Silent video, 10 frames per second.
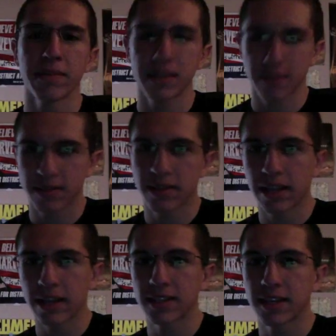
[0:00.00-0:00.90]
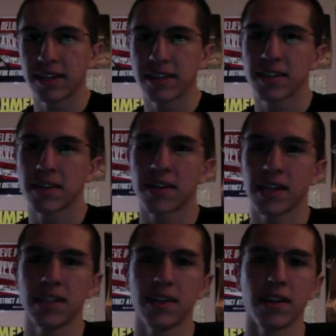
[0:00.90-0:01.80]
but like I said, it is on
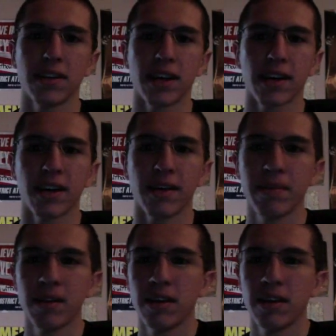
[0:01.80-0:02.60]
Criterion.com.